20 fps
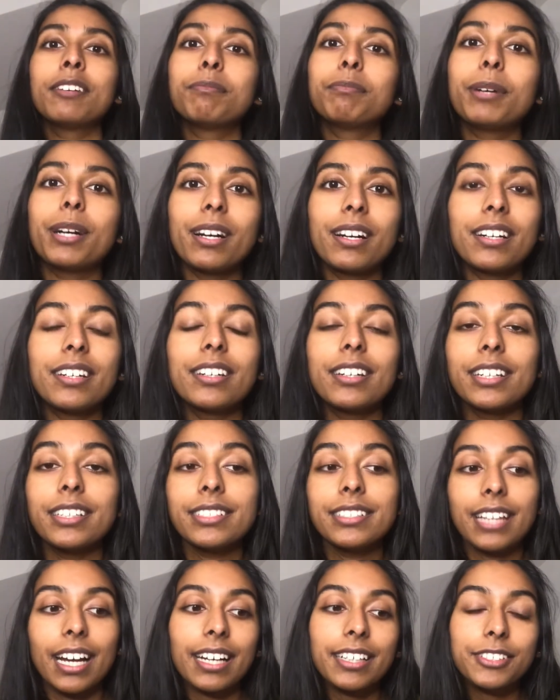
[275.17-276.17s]
But
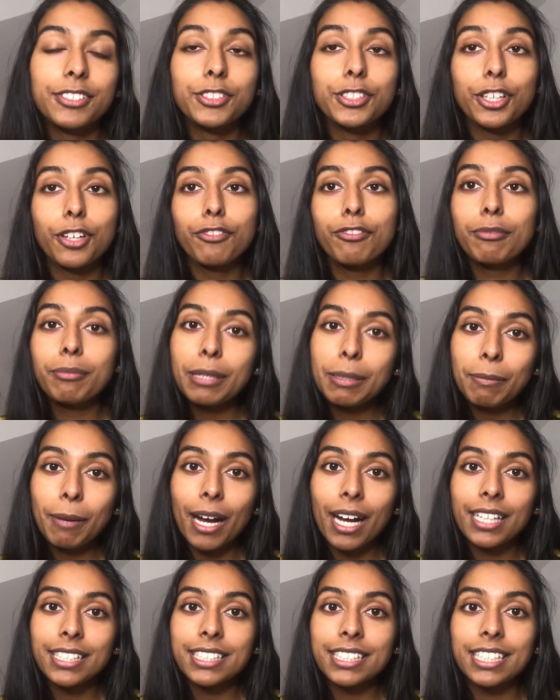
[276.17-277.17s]
yeah, so for me
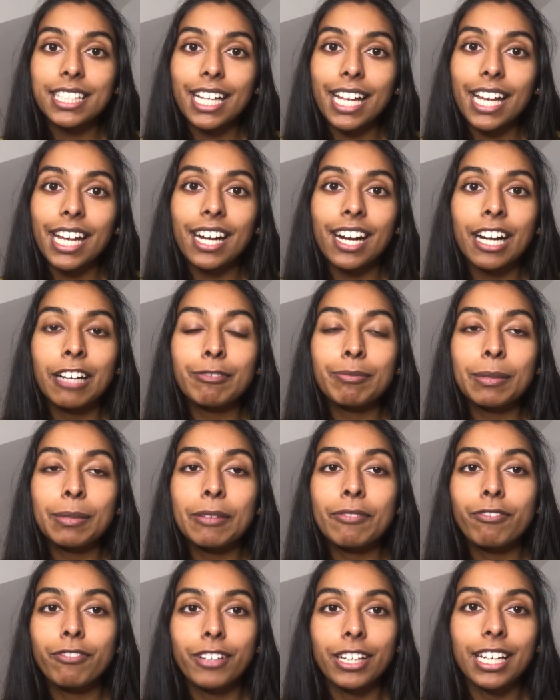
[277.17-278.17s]
personally, I've
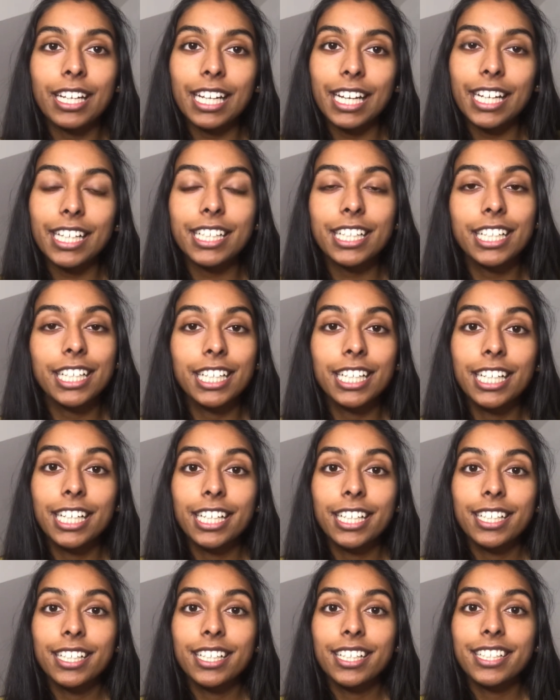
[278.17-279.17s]
been feeling
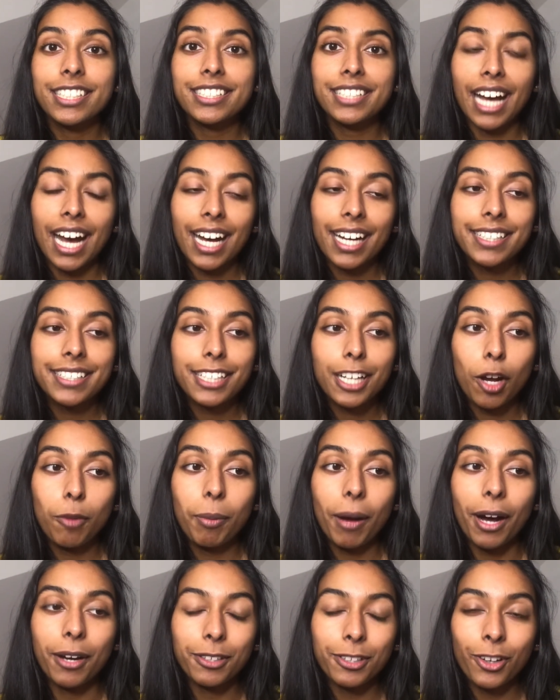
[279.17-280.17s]
sad
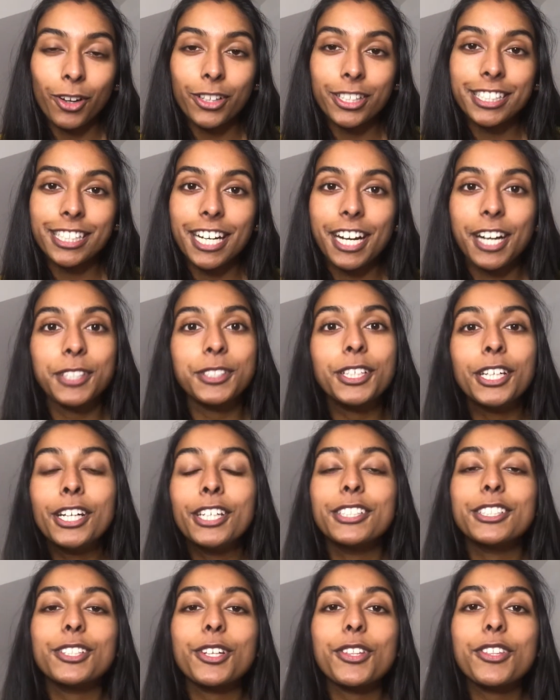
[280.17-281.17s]
about lockdown.
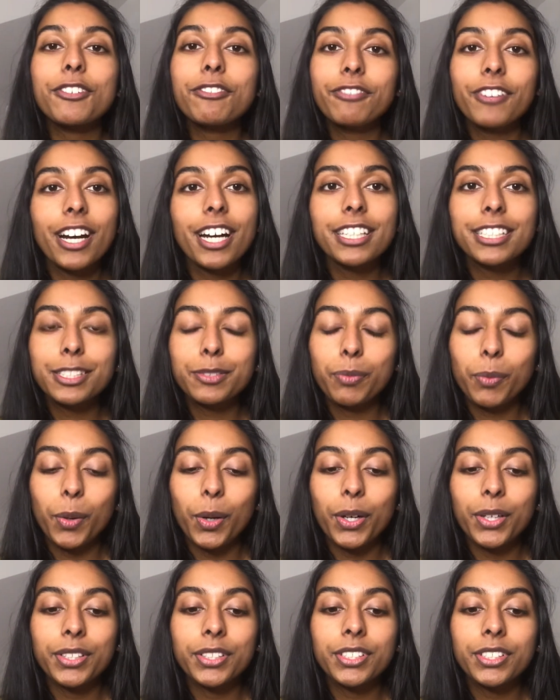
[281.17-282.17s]
So the first
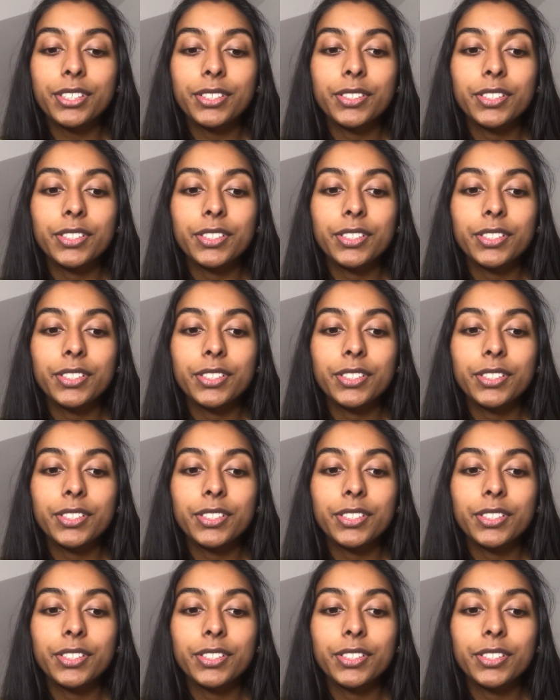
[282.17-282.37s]
one,